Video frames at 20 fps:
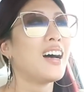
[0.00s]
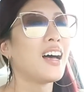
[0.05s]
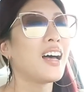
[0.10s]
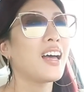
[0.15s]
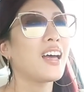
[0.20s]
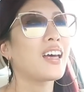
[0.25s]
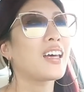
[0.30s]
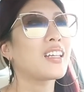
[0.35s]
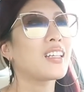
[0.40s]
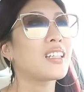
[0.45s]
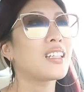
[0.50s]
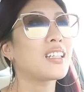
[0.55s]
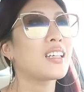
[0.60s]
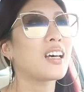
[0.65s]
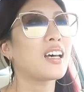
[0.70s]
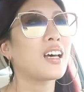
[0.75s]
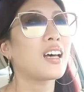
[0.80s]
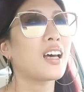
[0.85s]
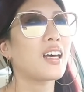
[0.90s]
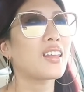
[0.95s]
And
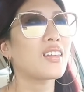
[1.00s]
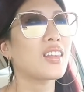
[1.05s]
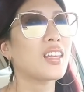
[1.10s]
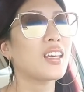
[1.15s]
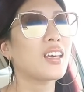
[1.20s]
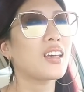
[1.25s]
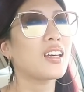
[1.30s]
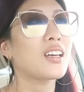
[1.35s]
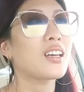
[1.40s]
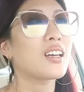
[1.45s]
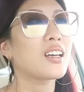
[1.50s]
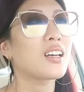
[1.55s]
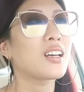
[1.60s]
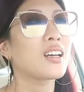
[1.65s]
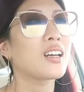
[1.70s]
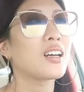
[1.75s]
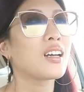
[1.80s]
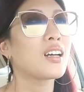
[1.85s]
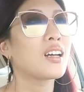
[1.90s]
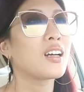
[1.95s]
uh, I think,
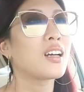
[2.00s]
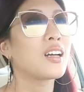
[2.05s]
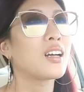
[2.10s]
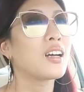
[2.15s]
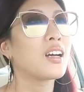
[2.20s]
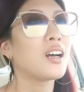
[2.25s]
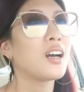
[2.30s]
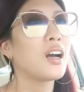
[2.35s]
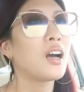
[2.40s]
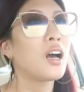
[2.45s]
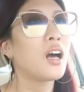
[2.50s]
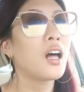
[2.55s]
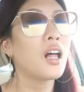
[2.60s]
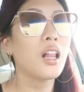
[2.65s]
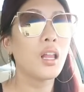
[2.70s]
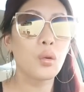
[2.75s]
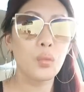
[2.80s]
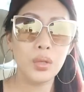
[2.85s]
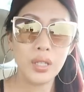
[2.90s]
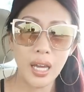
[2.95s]

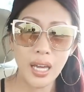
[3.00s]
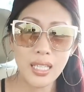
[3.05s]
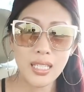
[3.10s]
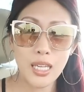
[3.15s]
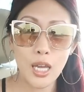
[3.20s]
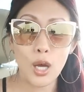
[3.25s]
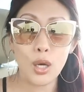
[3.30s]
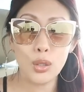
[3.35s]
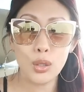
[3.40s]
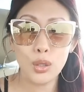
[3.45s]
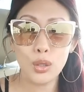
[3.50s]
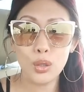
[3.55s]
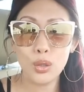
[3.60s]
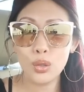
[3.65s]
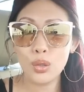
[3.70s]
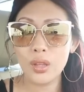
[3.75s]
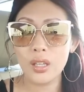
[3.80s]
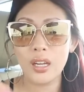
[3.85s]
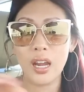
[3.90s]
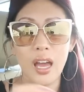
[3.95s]
like, when I tell
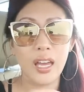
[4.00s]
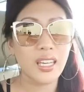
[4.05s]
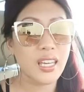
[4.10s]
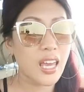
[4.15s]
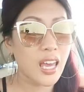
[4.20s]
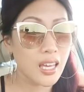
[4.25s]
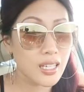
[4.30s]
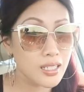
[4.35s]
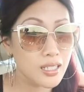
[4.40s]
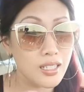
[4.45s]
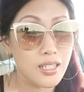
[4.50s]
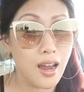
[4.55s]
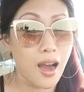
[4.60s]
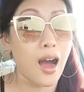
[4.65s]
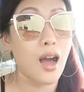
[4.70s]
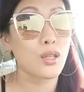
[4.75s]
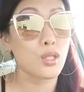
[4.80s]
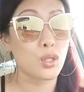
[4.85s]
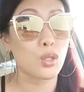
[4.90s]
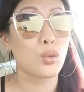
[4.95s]
you that I
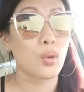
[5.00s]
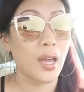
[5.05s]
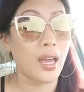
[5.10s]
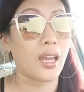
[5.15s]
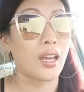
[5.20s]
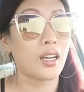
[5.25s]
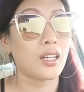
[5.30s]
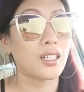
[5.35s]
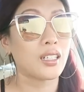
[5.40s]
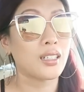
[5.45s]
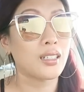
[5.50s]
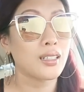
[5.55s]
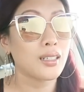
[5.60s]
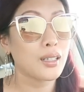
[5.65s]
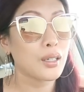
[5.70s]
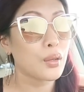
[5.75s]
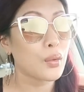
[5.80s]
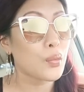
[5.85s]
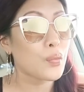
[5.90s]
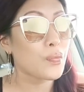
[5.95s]
cannot do hair,
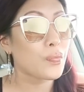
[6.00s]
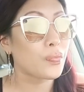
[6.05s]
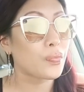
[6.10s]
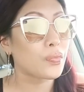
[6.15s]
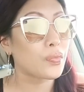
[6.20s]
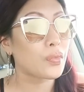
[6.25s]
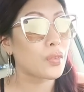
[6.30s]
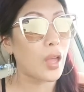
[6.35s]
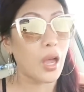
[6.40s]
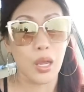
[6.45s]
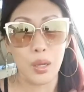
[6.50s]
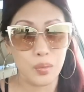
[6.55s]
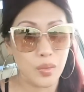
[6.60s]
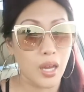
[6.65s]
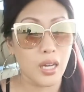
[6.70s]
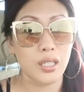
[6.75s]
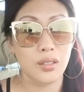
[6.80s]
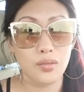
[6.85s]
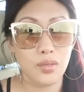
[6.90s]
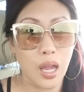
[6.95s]
I am
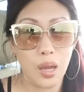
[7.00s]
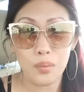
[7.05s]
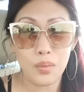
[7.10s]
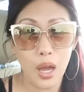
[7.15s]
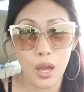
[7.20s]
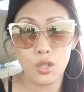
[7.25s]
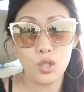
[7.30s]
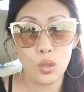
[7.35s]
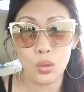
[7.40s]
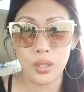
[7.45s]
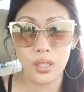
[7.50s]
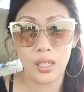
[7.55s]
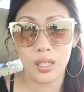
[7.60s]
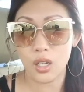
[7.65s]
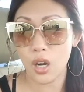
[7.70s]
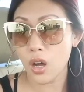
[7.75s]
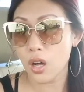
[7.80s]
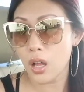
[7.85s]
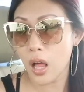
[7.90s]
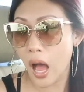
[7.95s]
not I'm not joking
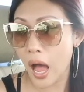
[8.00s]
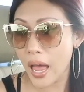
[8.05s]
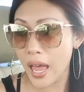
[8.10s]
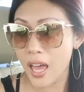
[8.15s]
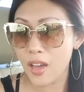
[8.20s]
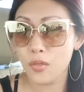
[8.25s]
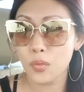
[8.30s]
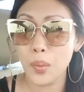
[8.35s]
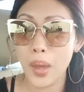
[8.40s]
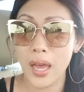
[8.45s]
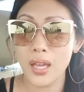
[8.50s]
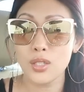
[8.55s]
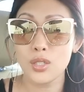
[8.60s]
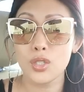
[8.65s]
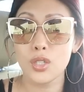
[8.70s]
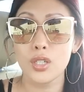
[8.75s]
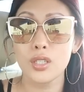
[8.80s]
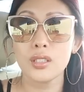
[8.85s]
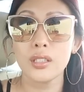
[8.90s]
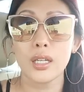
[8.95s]
at all. I have
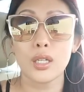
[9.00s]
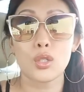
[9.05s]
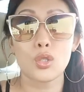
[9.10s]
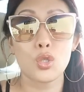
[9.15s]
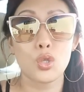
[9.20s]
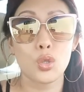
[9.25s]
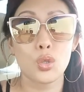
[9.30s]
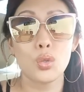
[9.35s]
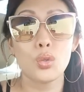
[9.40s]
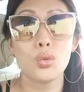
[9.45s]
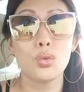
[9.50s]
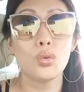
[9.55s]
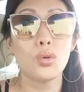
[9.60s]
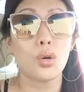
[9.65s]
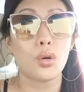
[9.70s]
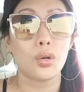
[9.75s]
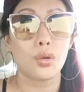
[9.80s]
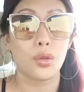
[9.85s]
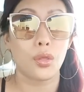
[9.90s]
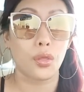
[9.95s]
mastered like two
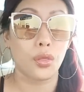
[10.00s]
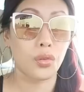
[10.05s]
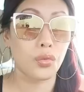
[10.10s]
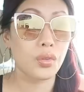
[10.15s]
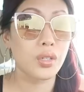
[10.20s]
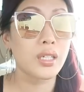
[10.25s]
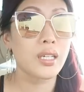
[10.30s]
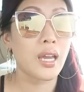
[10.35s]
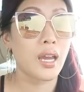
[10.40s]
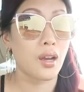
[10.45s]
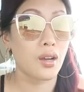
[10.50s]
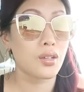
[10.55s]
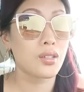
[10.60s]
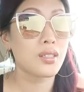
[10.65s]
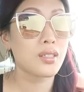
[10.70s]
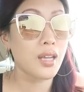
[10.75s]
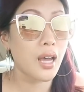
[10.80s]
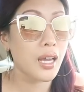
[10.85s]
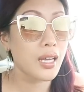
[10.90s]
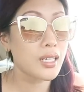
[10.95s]
or three
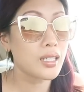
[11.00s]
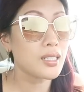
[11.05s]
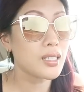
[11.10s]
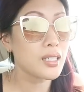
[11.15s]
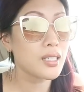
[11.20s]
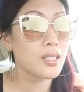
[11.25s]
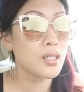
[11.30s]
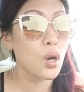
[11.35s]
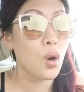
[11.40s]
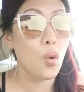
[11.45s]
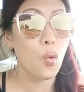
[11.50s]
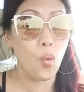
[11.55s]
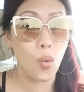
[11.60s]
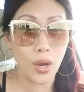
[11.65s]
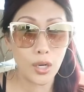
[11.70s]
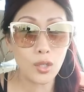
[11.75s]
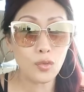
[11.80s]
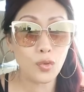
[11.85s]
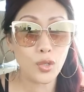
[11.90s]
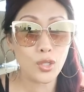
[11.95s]
hairstyles,
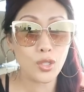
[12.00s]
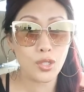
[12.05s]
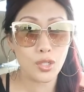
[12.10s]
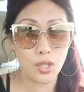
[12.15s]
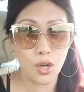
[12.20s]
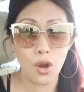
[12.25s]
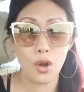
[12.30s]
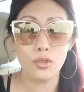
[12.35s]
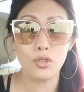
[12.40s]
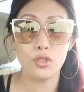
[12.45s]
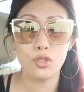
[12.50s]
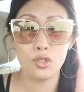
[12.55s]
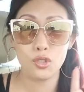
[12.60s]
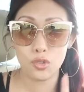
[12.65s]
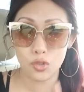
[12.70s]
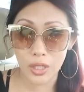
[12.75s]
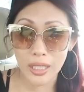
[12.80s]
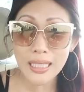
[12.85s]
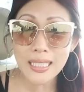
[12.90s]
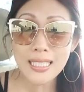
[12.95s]
one of which is called
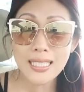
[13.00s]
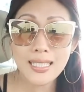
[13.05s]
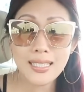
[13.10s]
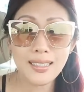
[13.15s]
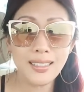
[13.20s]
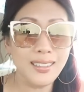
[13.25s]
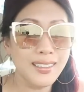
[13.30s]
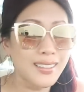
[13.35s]
straight,